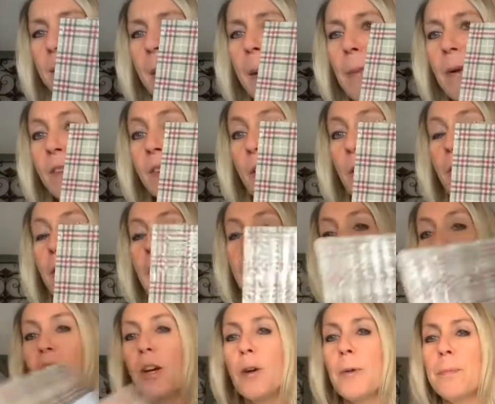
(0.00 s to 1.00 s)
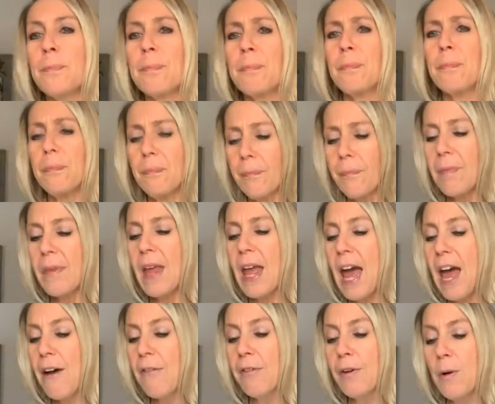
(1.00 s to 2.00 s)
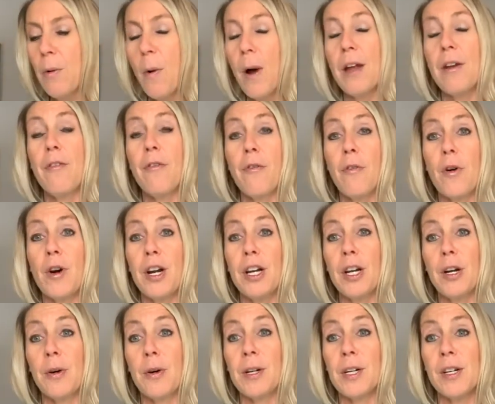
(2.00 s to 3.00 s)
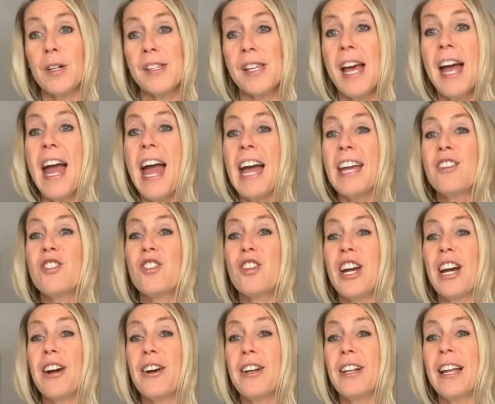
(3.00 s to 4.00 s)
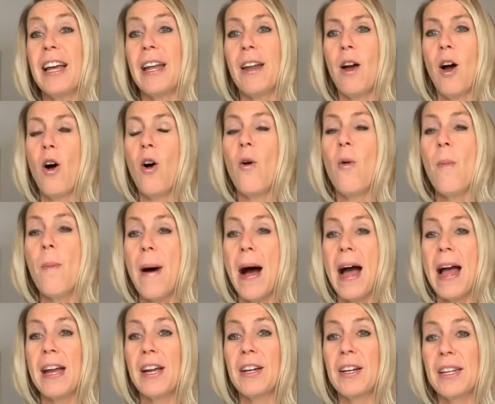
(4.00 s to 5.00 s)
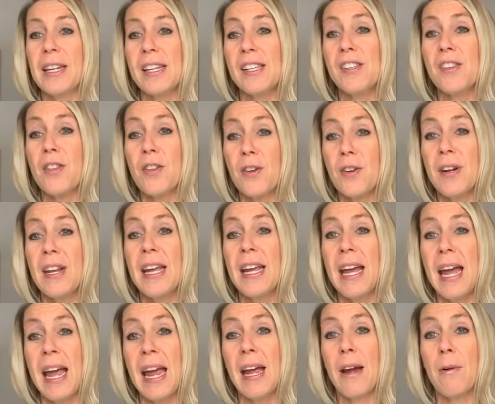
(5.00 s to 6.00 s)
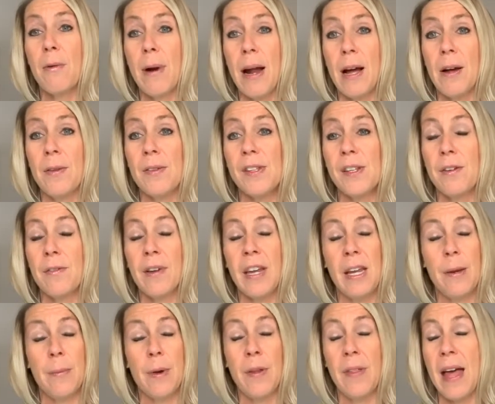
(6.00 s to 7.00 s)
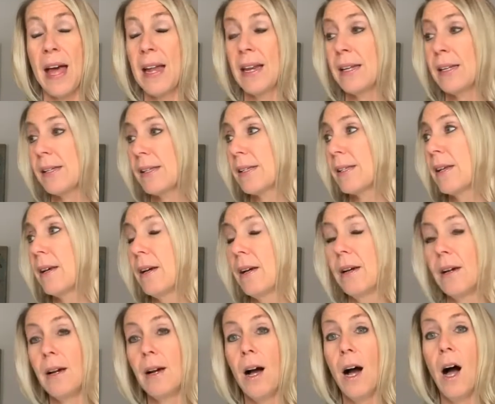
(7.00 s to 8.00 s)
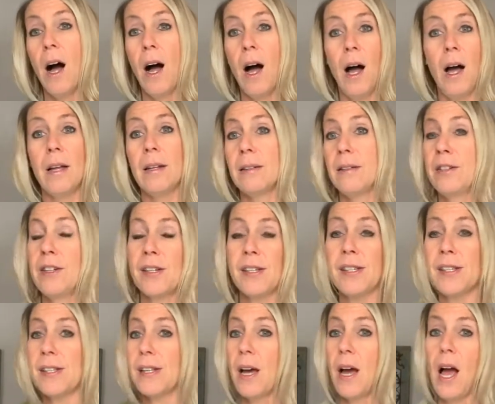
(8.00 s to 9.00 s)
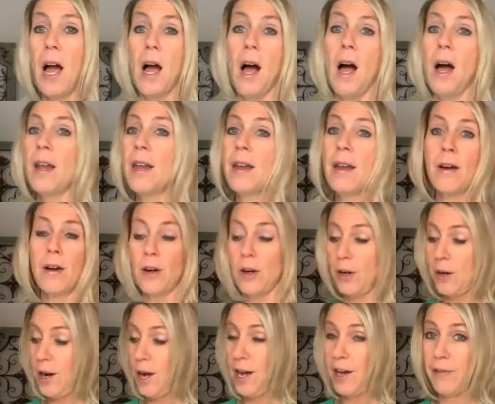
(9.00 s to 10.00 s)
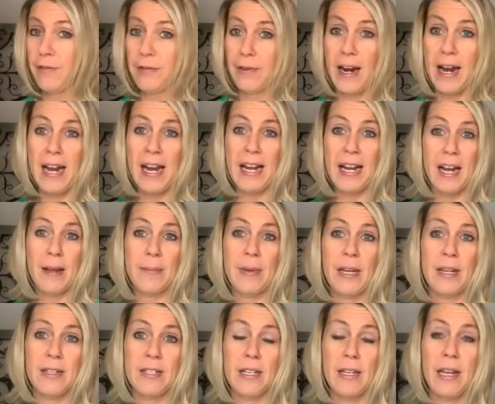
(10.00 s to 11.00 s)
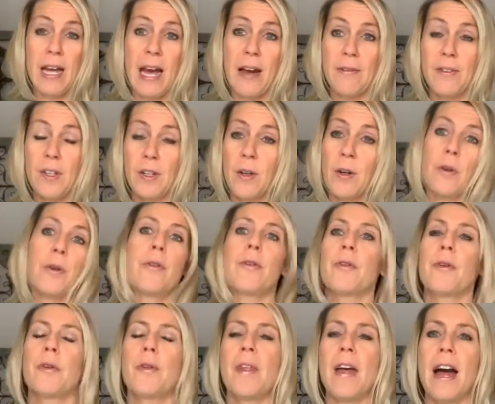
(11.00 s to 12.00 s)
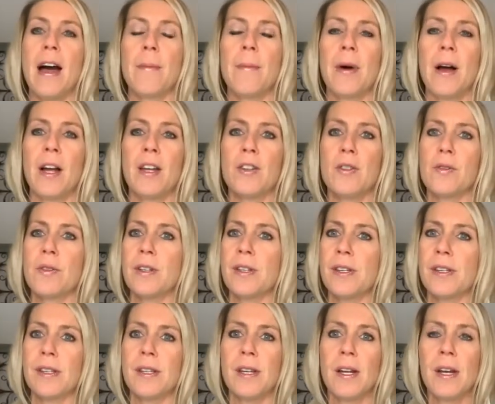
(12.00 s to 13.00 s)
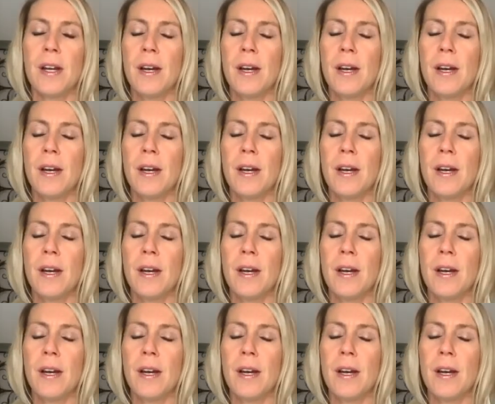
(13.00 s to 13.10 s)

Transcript: Paper. So thank you, everyone, for your orders. And Sherilyn, oh my goodness, thirty-eight rounds of chemo. That is uh, just unheard of, right? I mean, to have to go through that much, just...